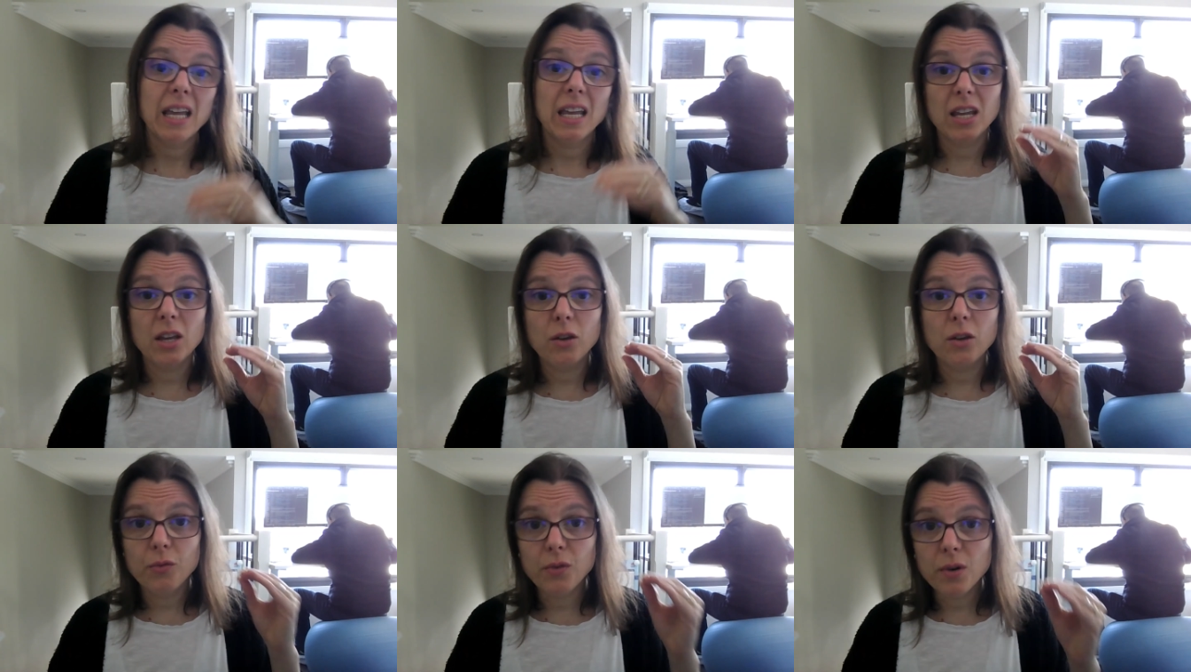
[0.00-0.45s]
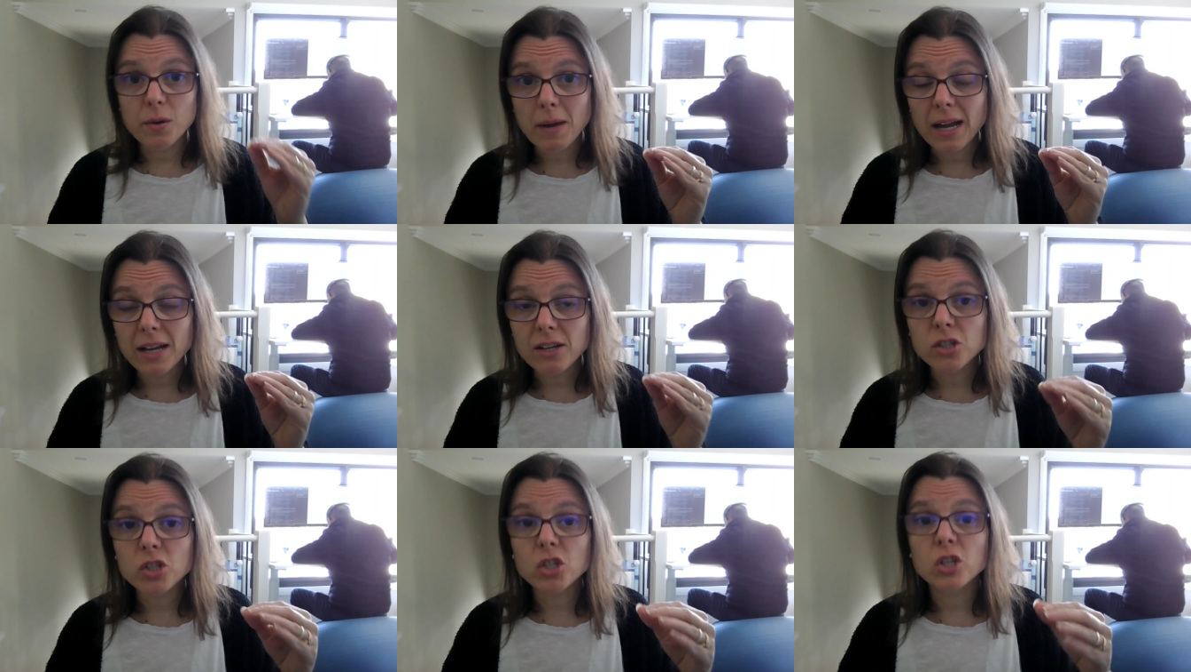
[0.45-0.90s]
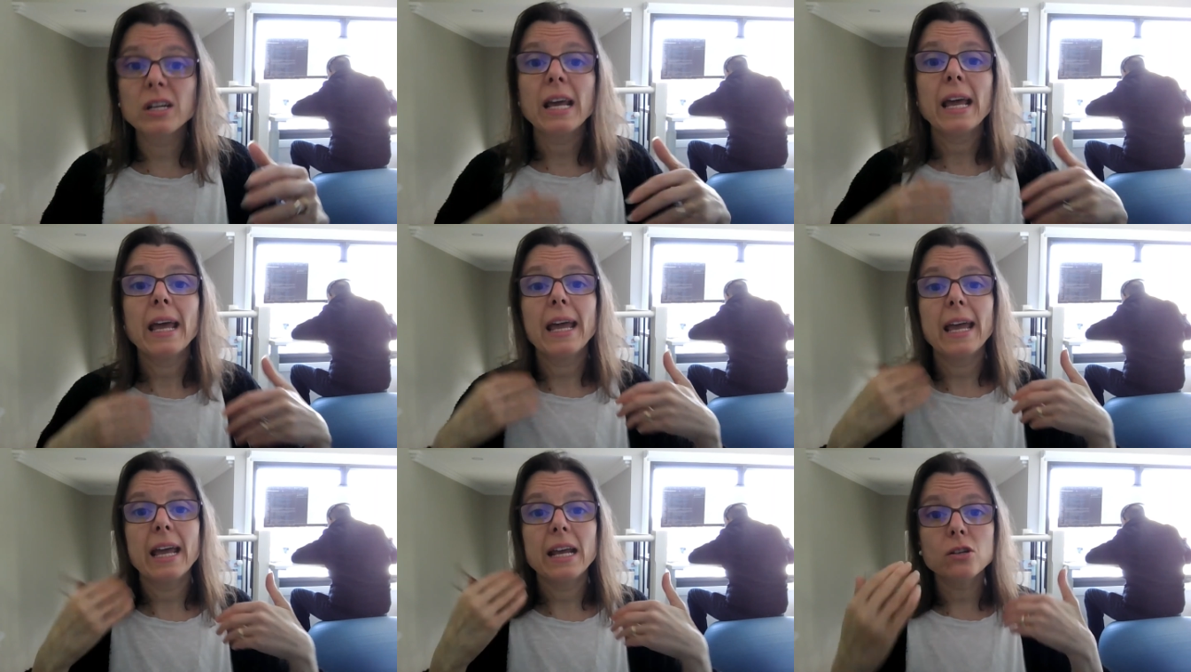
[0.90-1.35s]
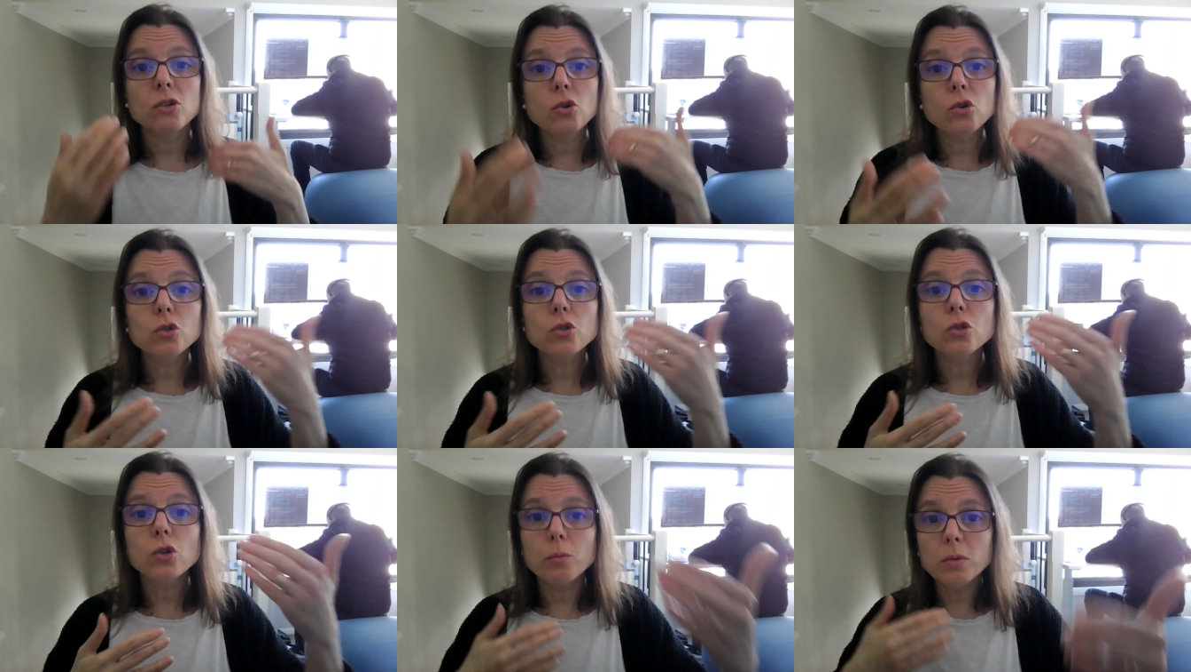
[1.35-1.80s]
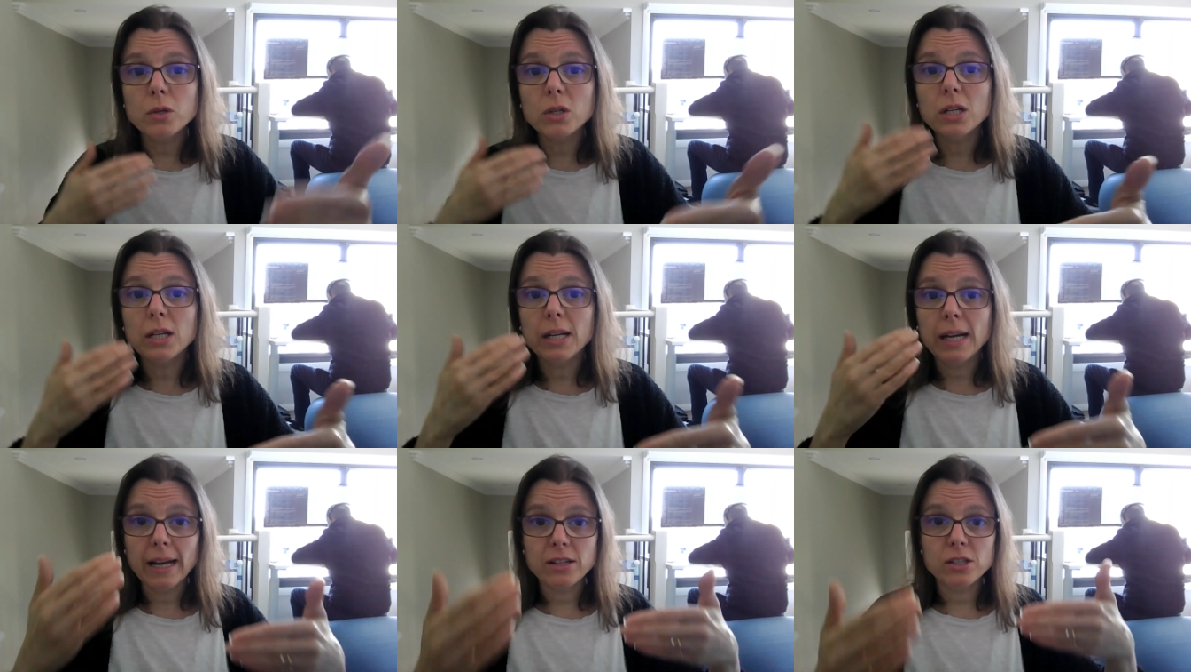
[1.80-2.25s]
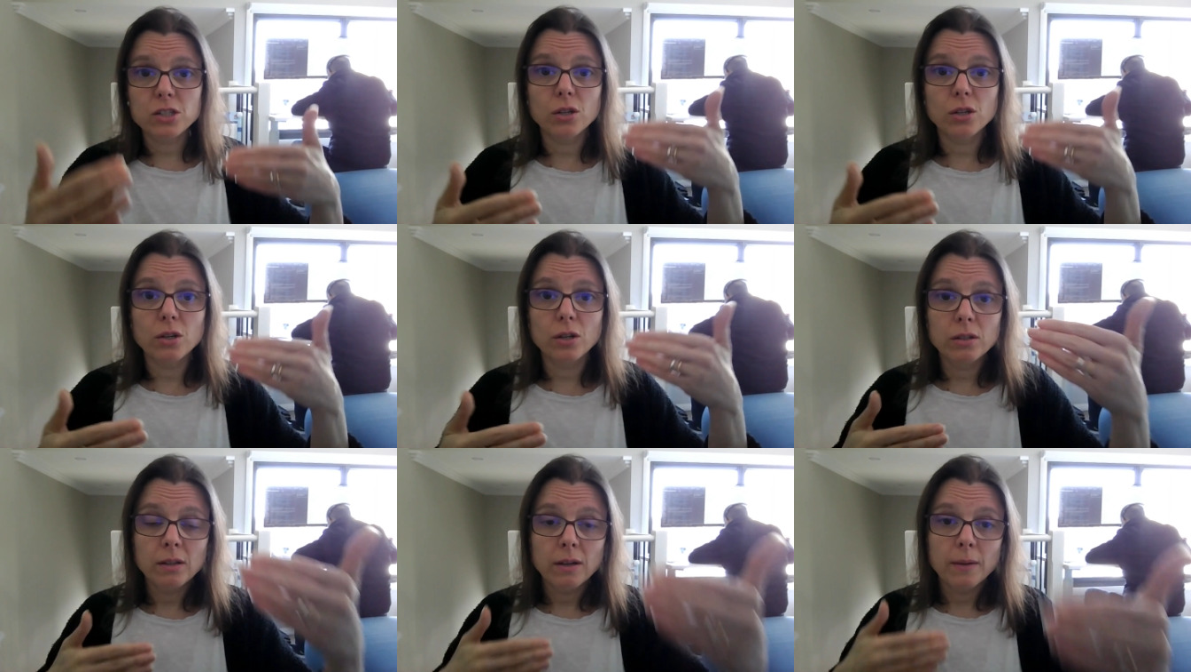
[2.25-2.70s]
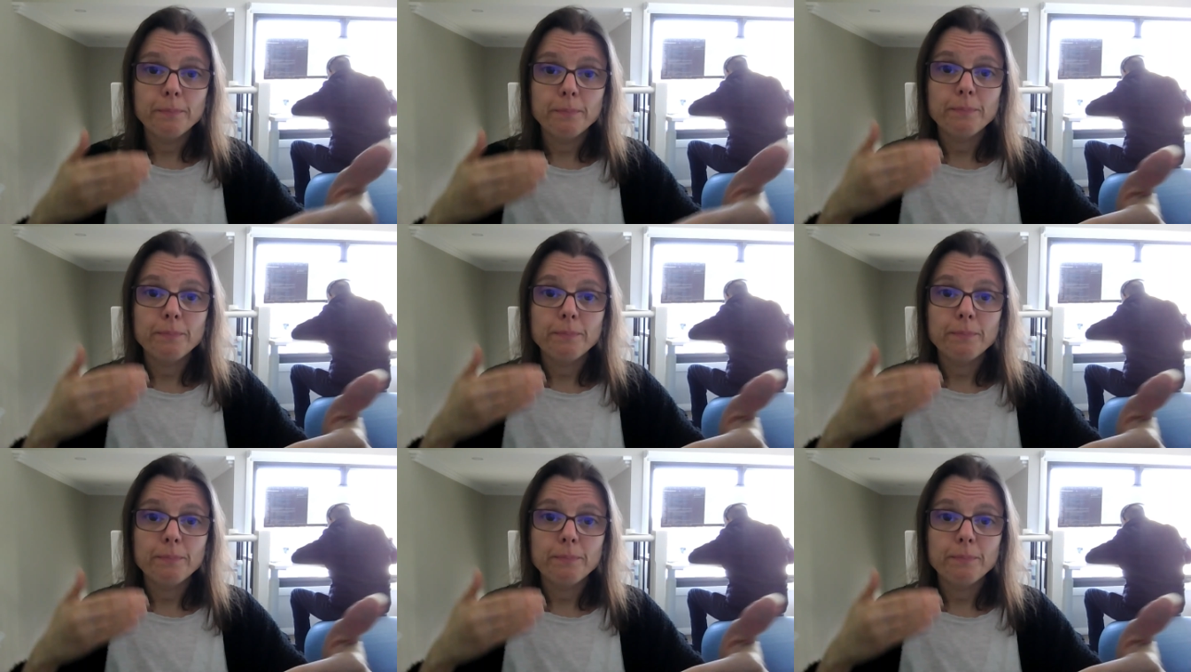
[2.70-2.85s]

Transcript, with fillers: Information and good communication